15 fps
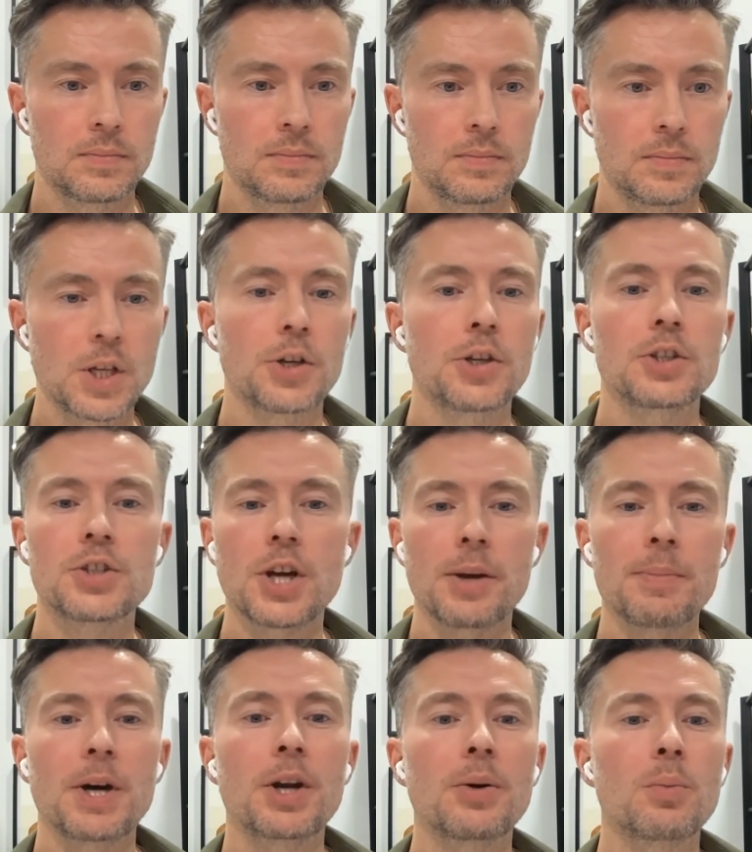No, you're talking
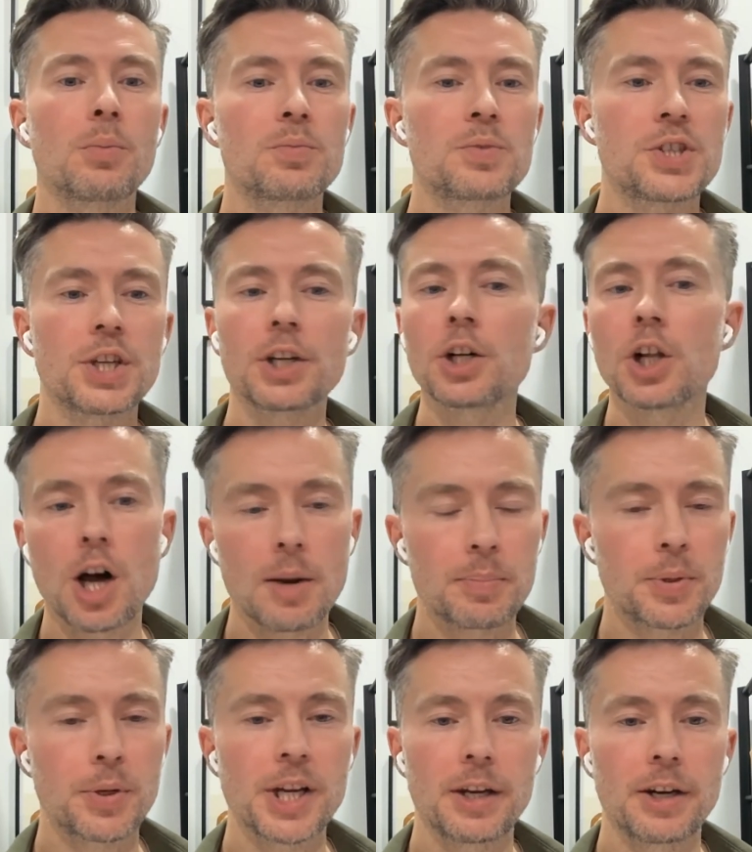about a single
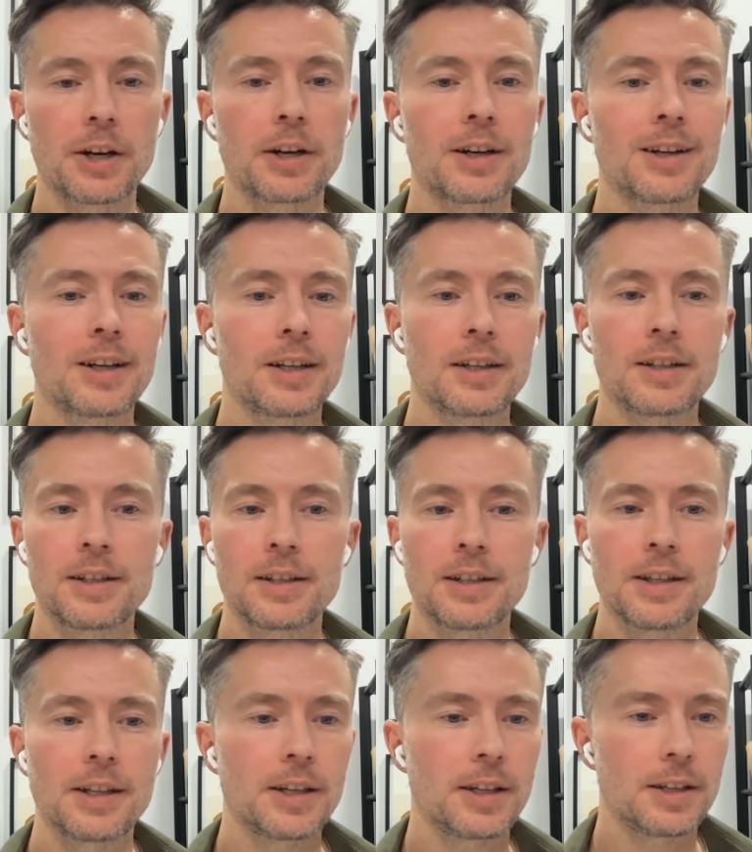operator.
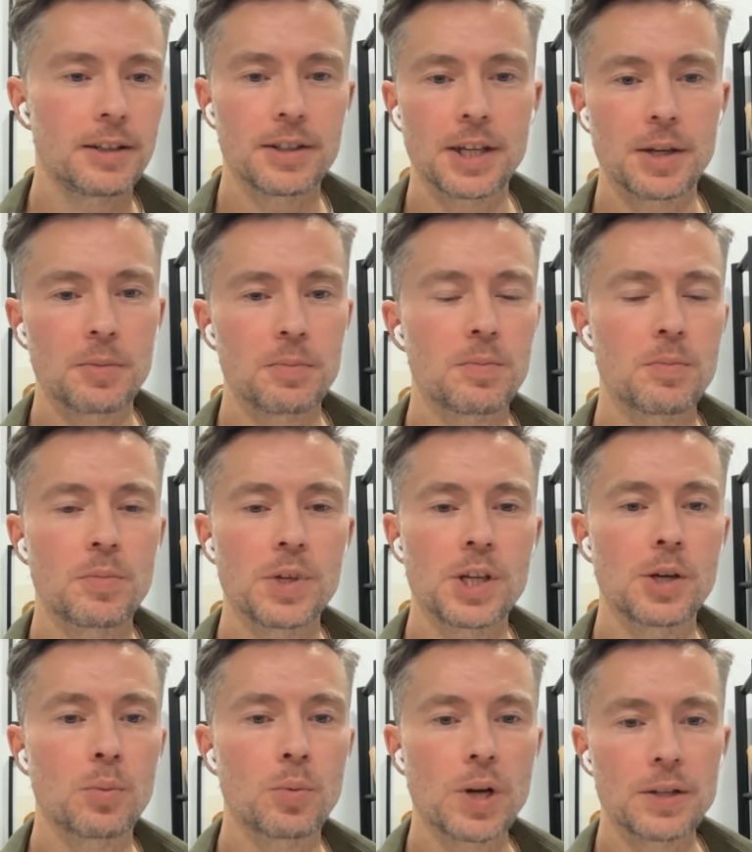They
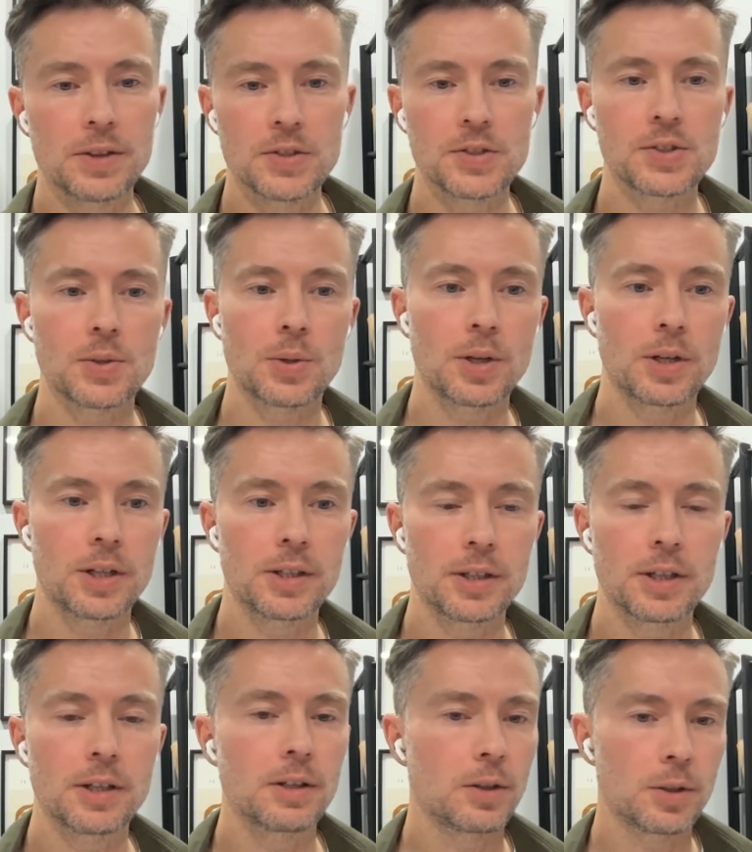run the store in
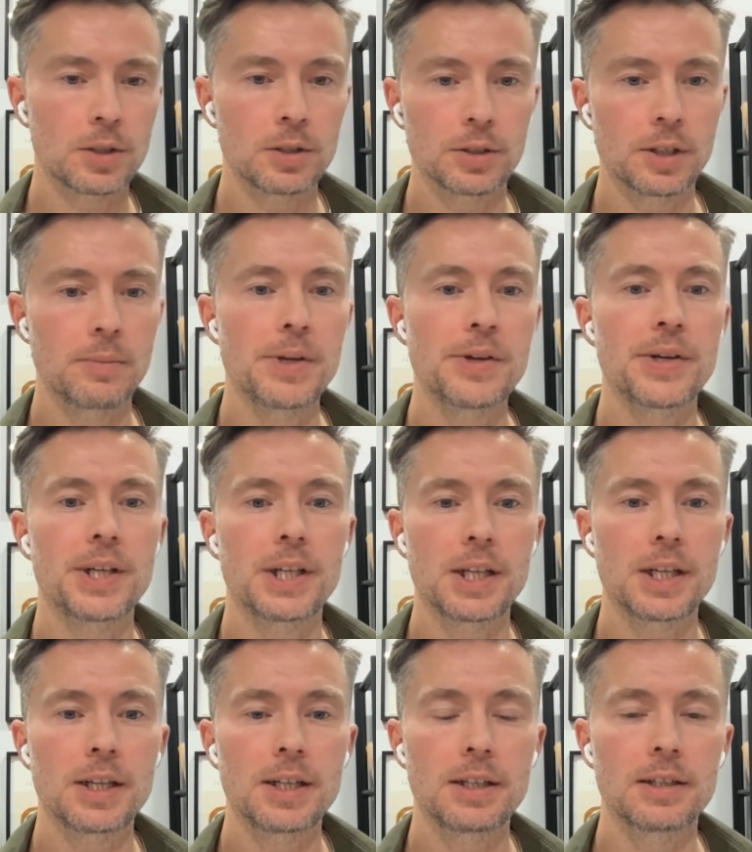their local
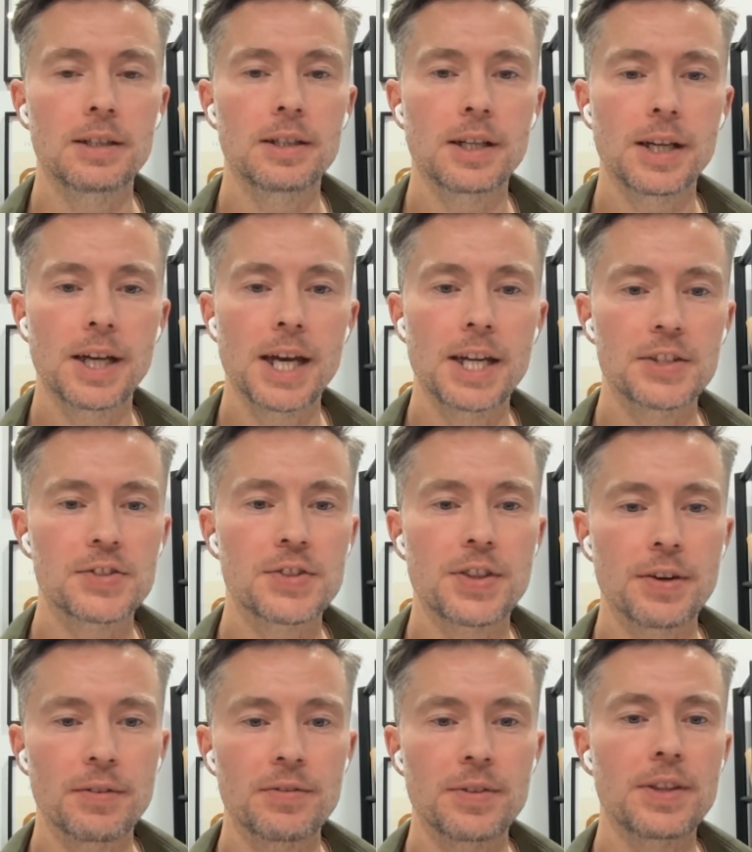community, and
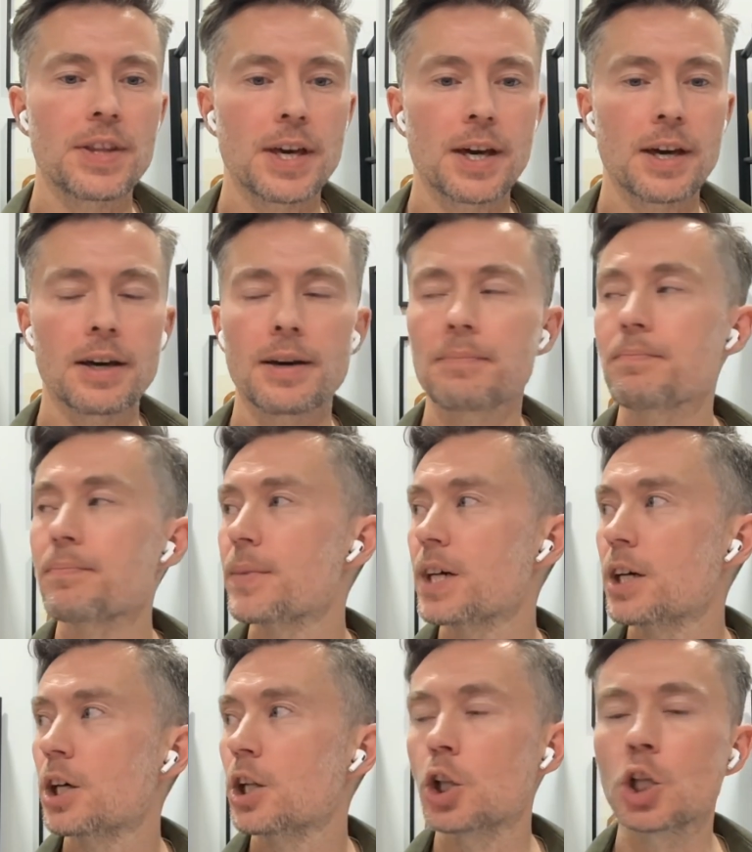the
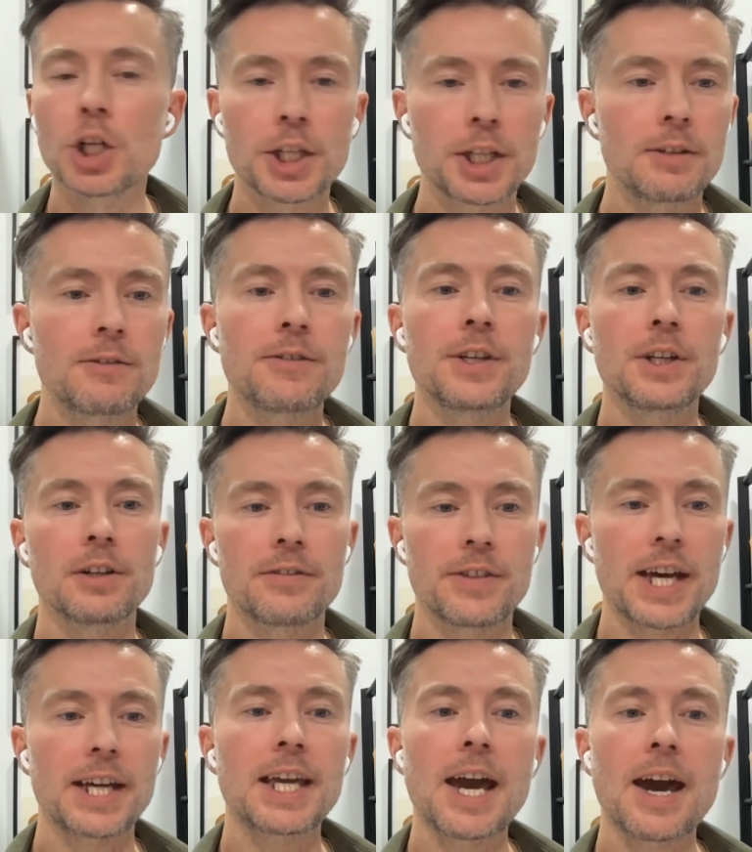look and feel of
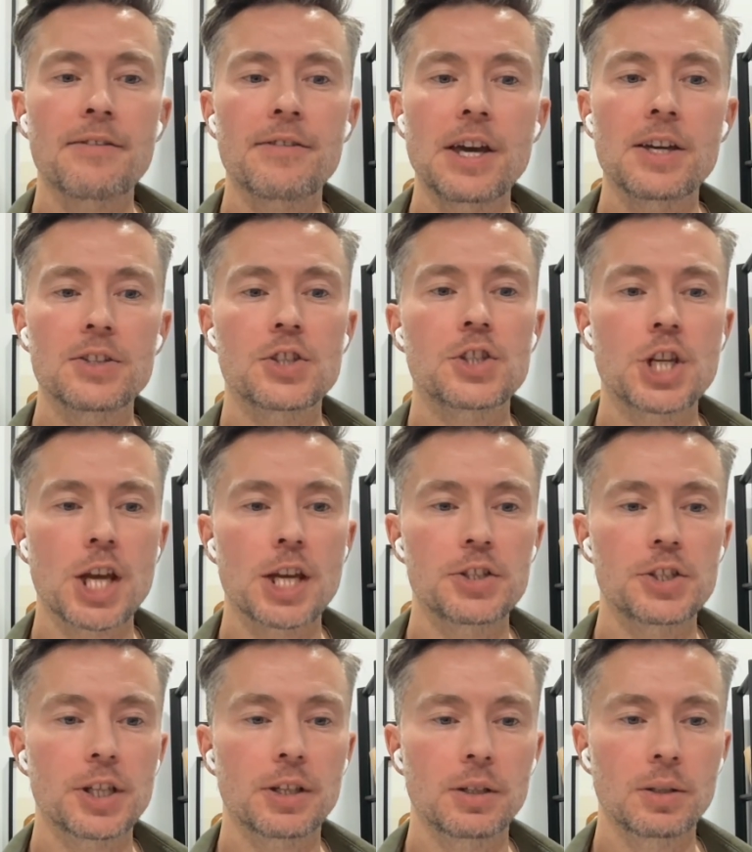that cafe is
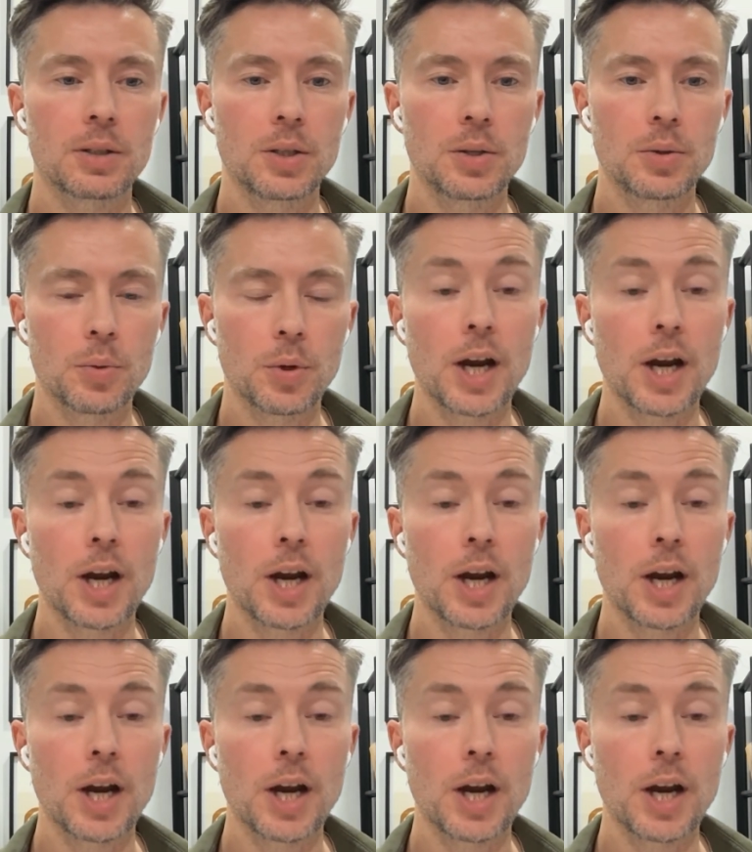changing. Where